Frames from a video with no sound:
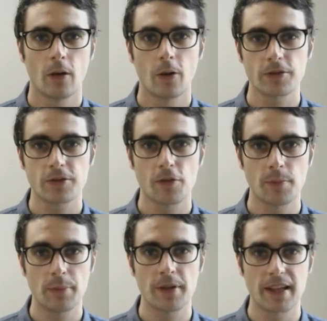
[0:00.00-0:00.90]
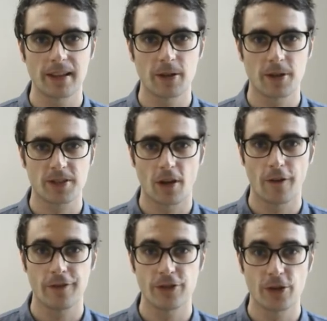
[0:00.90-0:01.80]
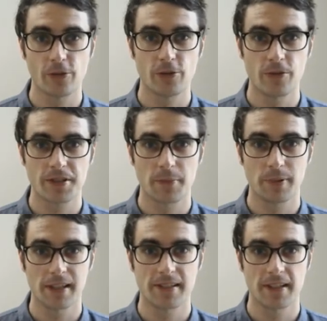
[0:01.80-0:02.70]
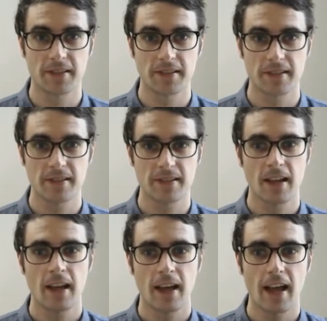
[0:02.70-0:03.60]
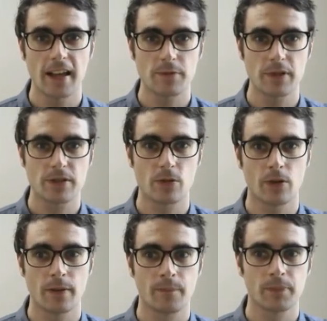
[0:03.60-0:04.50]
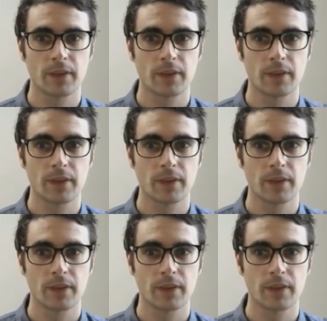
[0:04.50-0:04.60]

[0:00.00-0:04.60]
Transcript: Also remember that lyrics often don't use complete sentences, as we saw